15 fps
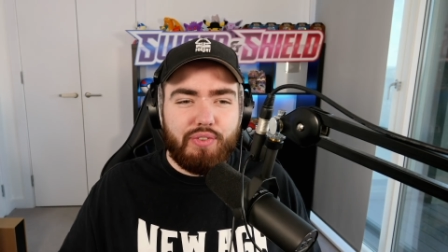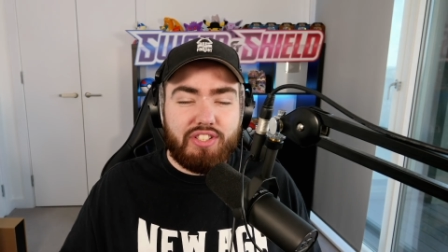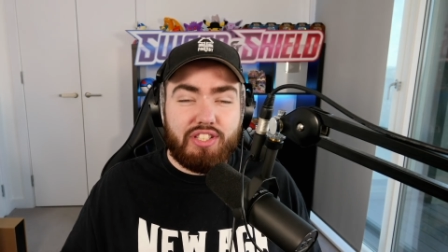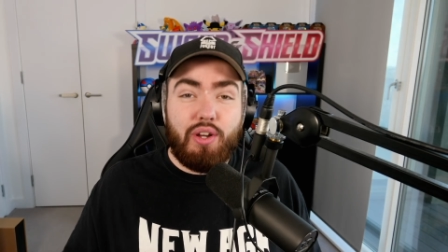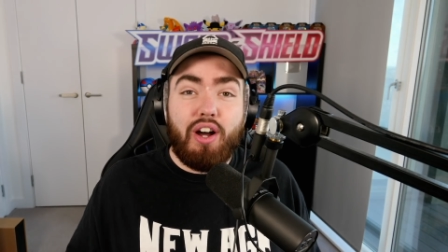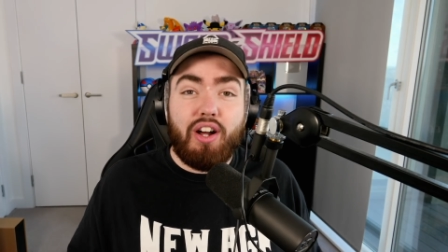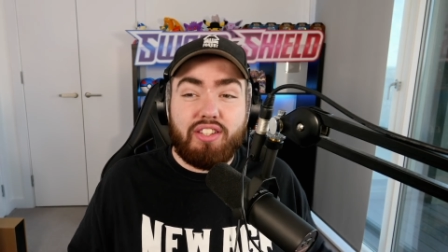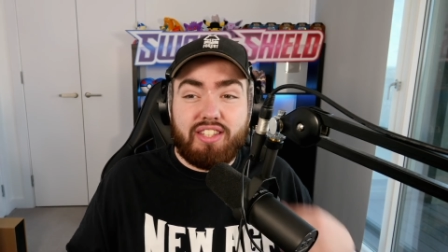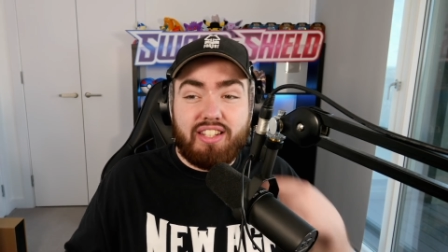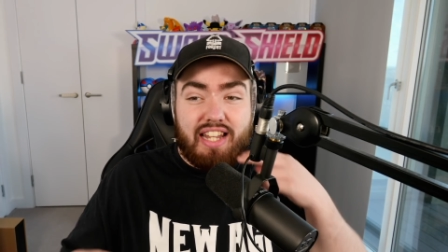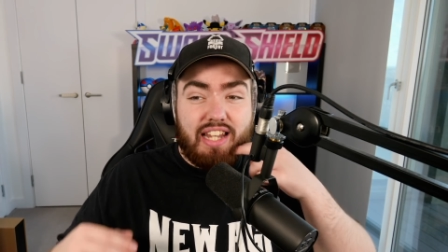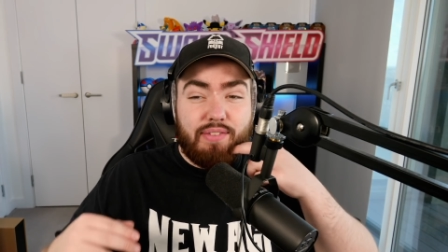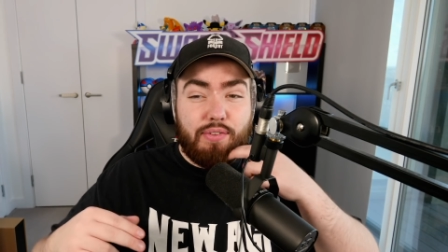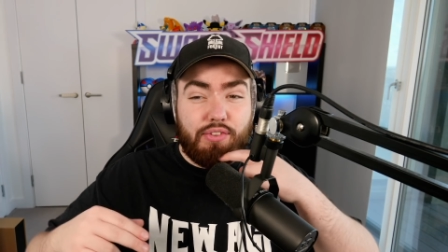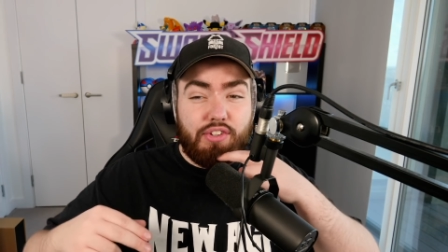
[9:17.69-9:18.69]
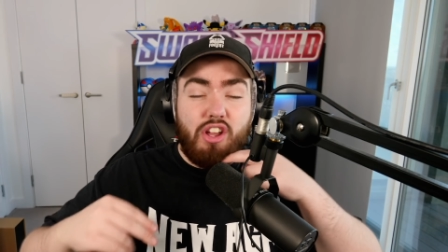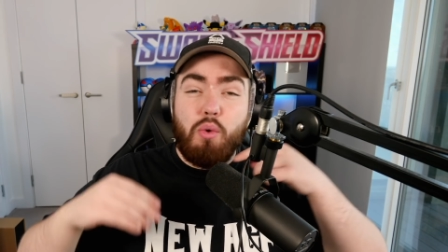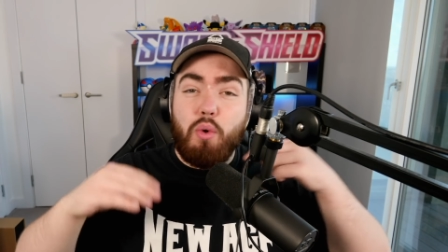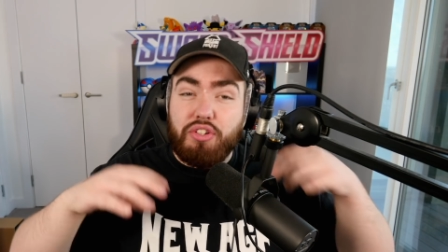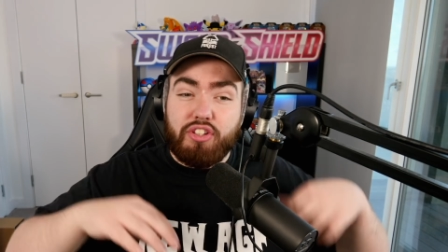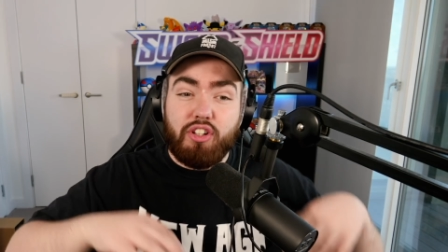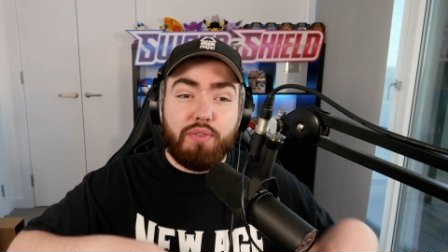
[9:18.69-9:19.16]
It's so hard to let people know
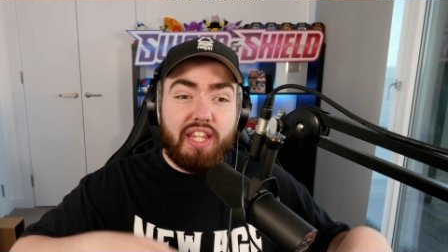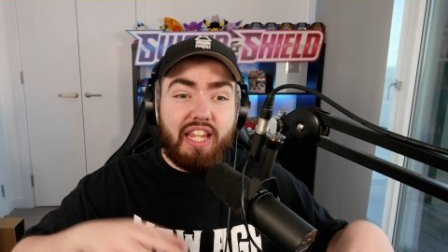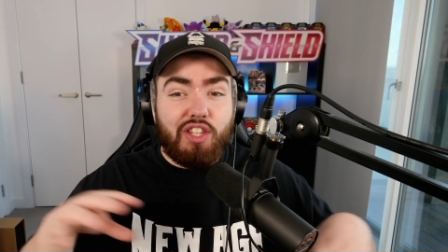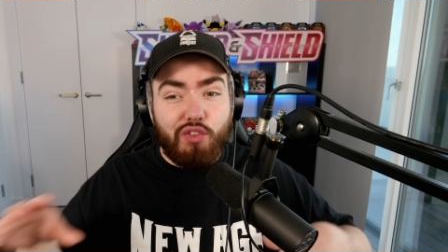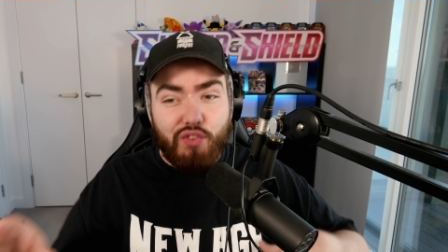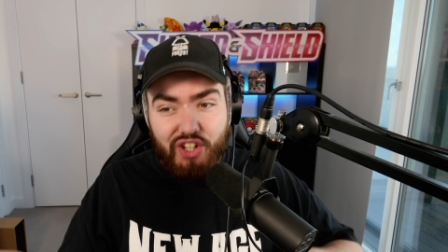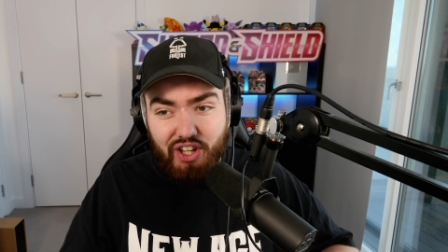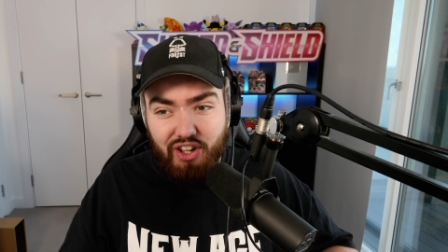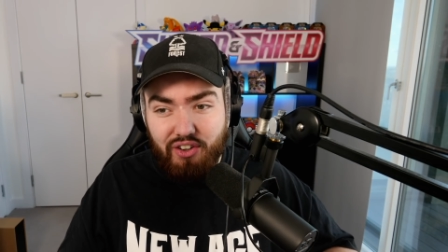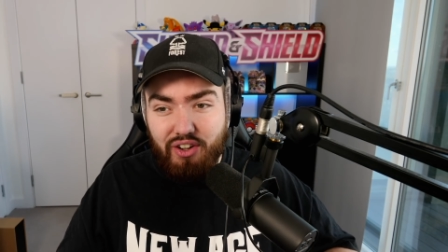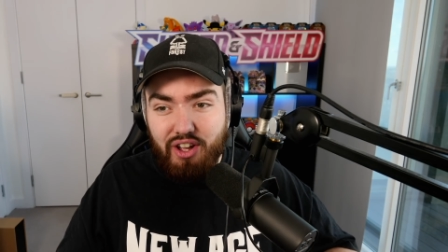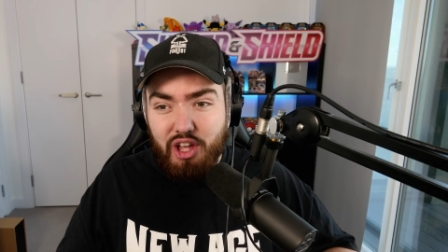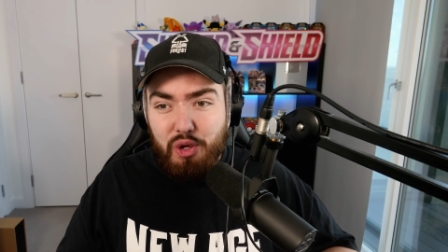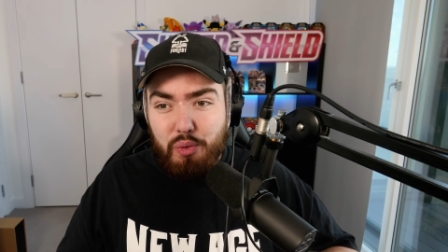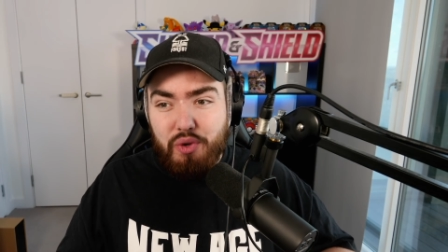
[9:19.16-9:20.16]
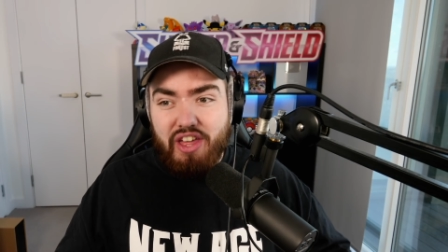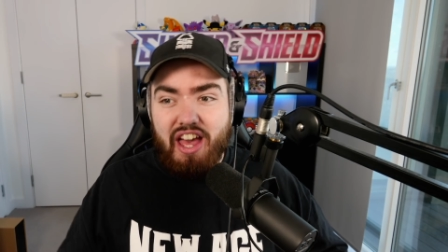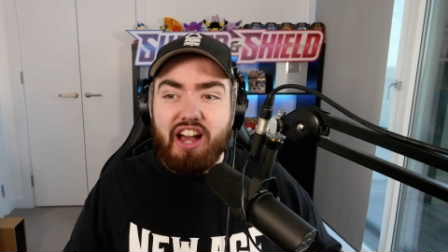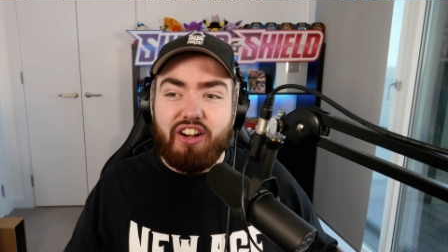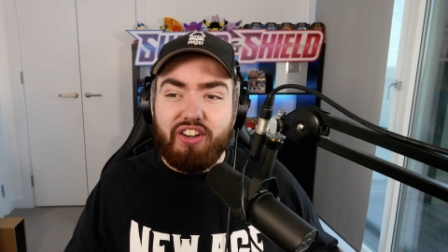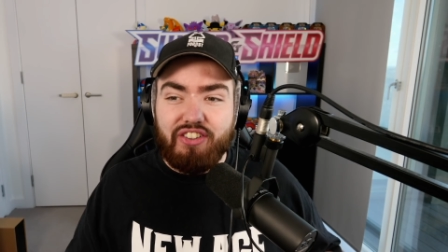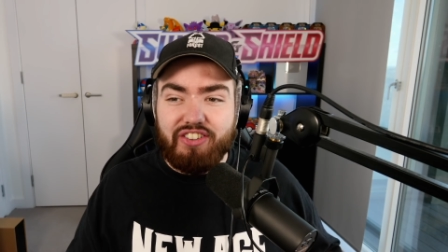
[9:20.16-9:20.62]
what's going to be in the video
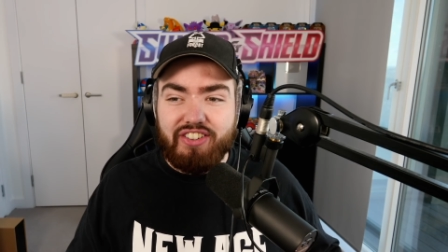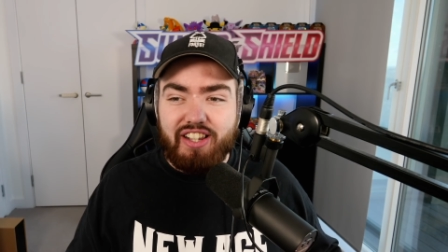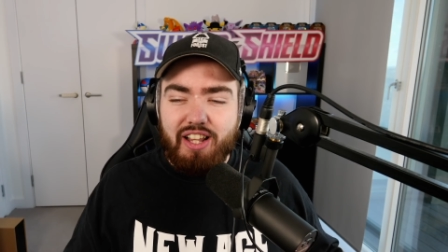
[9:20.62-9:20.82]
without